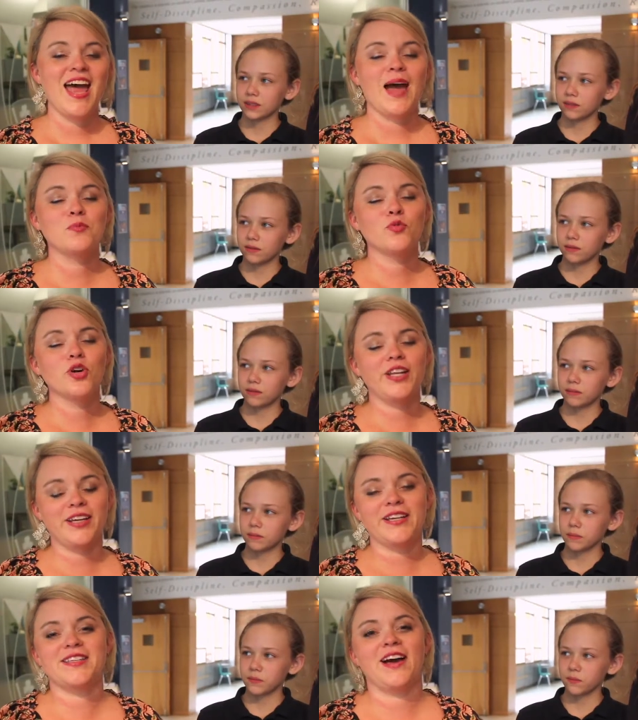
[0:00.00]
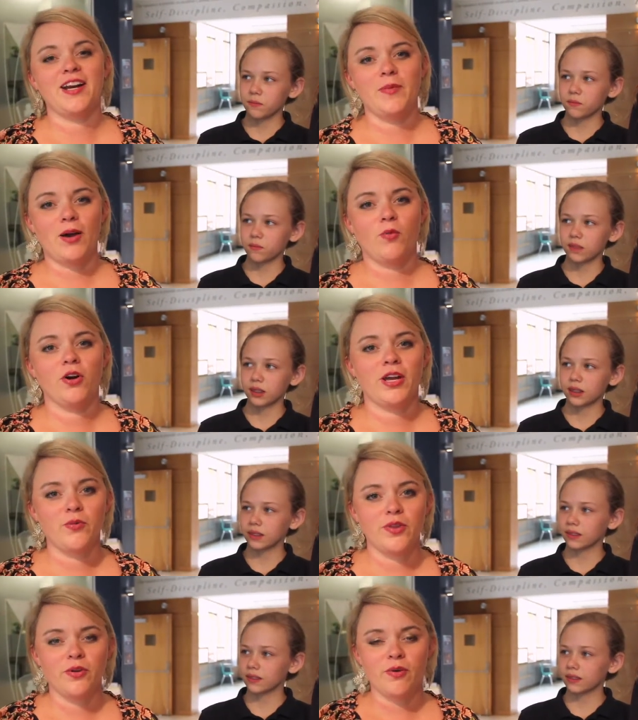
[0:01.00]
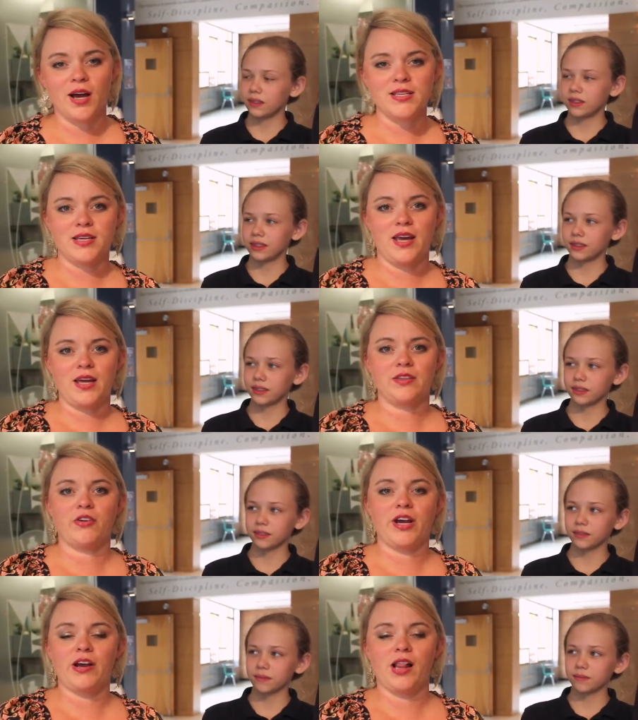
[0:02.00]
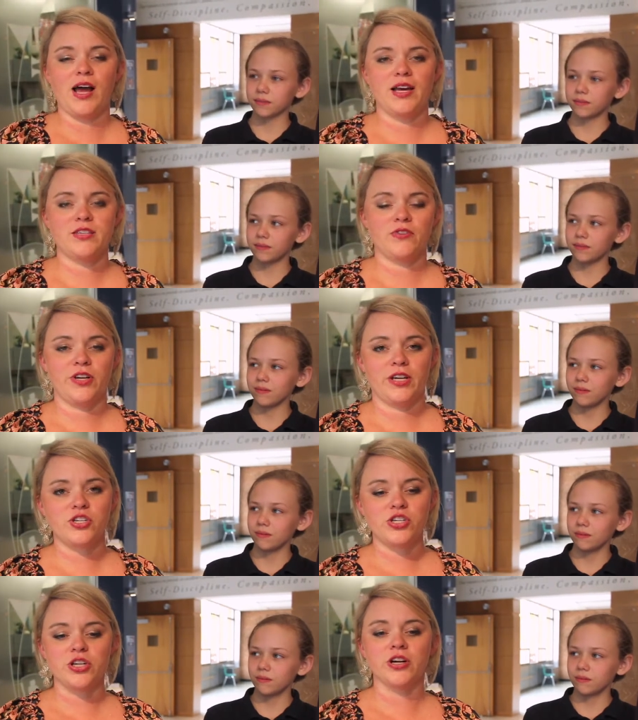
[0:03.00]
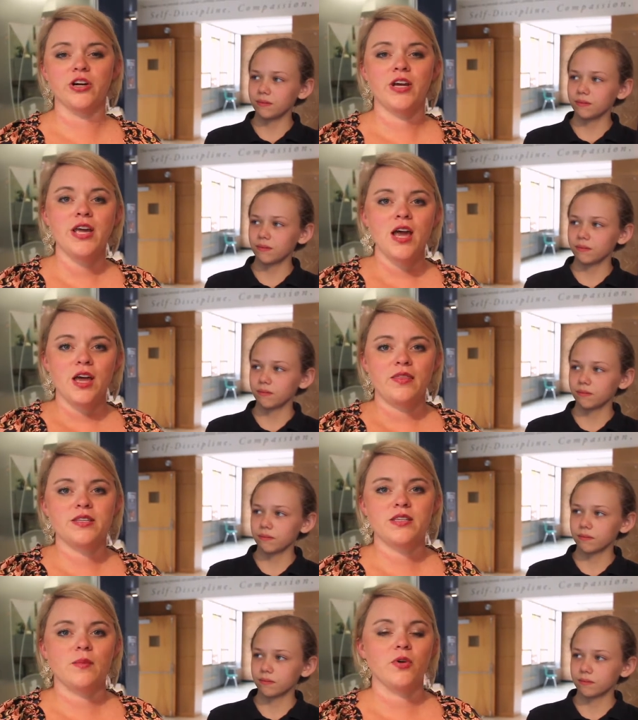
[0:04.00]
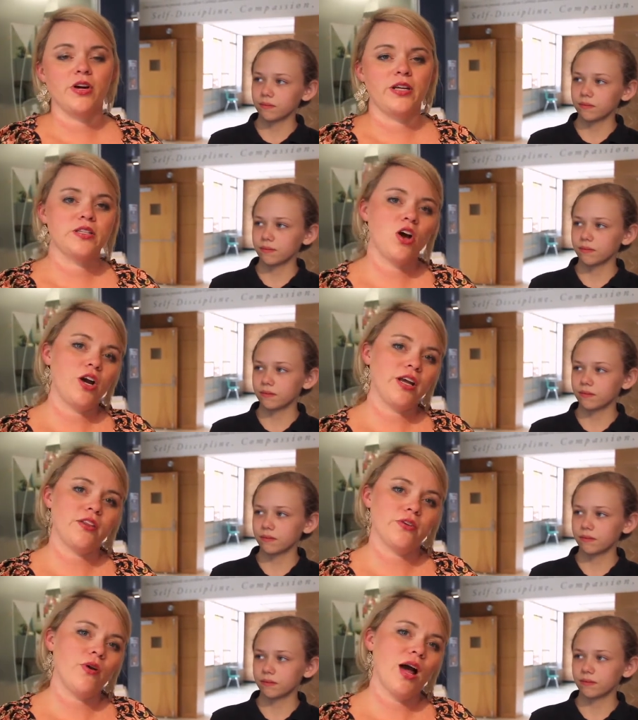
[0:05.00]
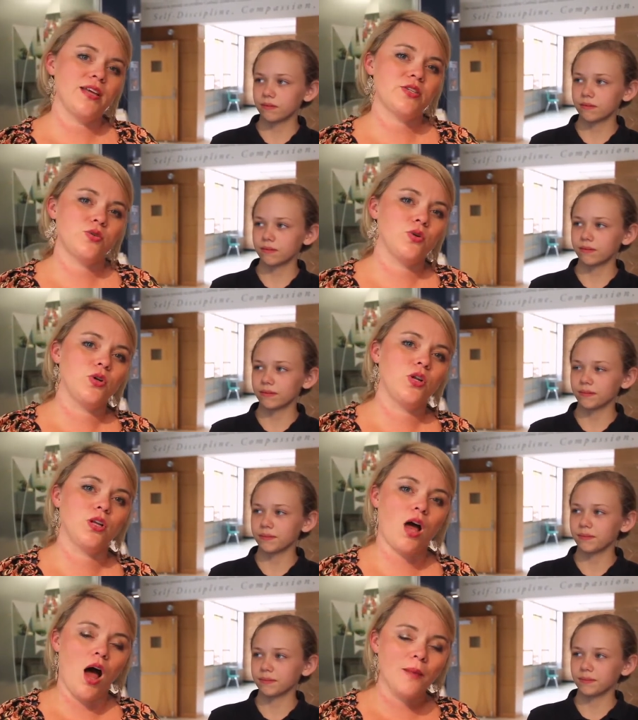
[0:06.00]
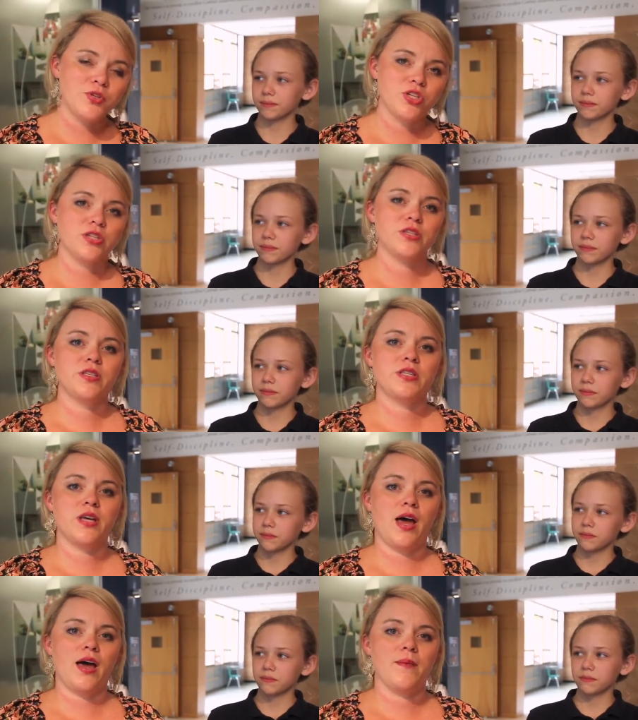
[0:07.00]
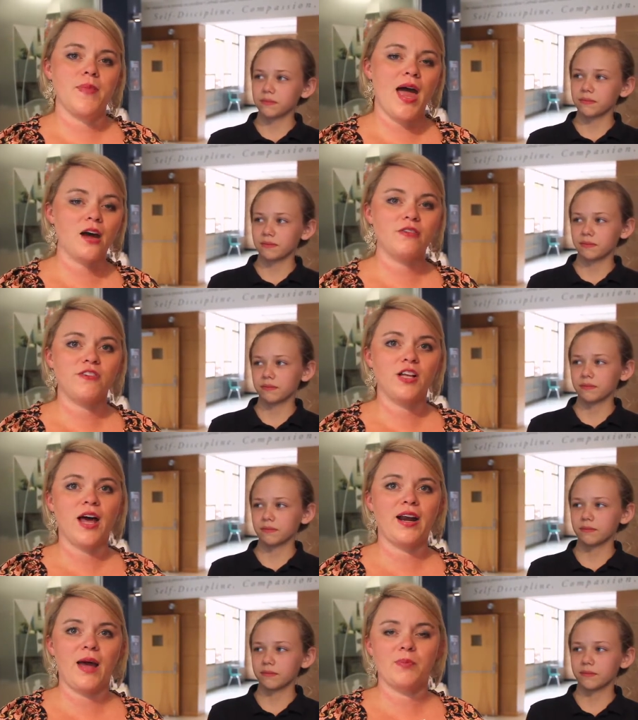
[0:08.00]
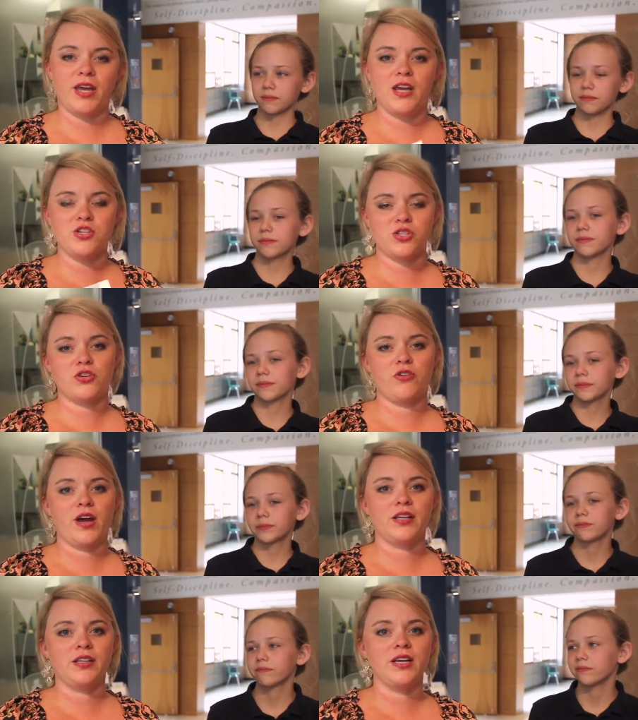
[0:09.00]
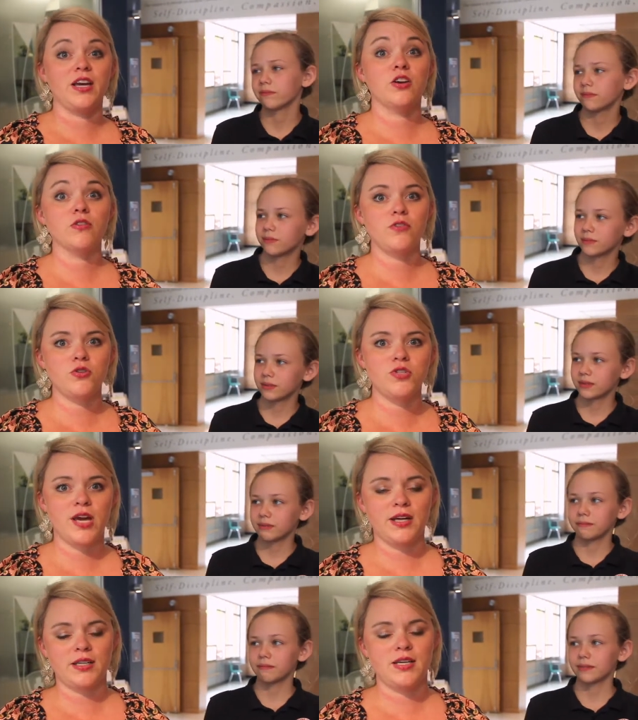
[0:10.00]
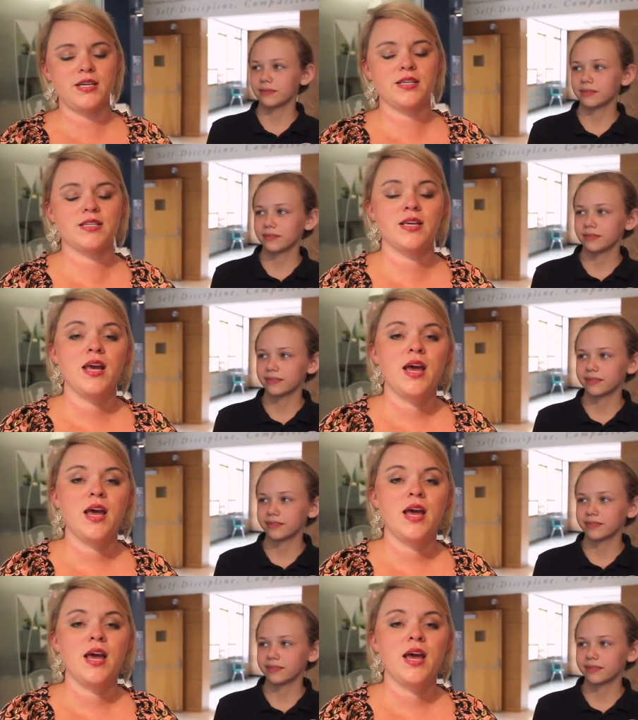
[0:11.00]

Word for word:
Speaker 1: I'm really excited about working with the rising eighth grade class for next year this summer in talking through high school options, um, how to fill out applications correctly, interview techniques.